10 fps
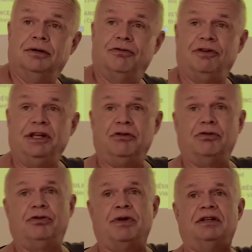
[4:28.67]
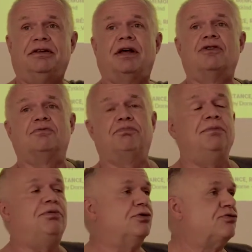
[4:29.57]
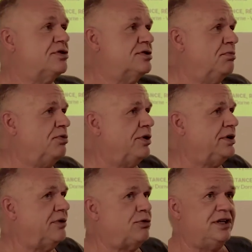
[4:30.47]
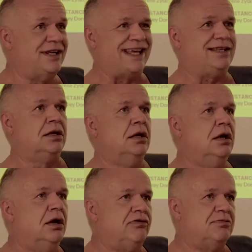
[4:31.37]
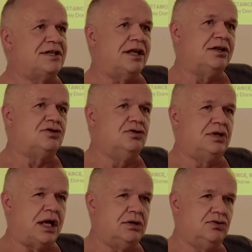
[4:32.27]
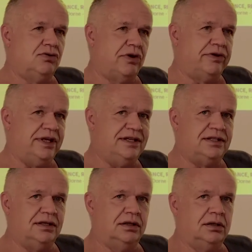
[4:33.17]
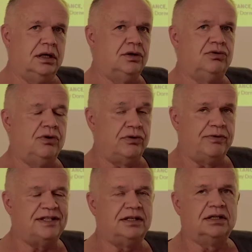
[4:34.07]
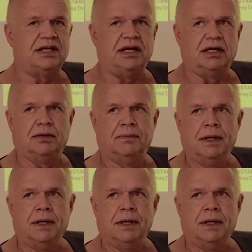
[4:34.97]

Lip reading: fleeing with 20,000 people across the border one night from southern Sudan to northwestern Kenya.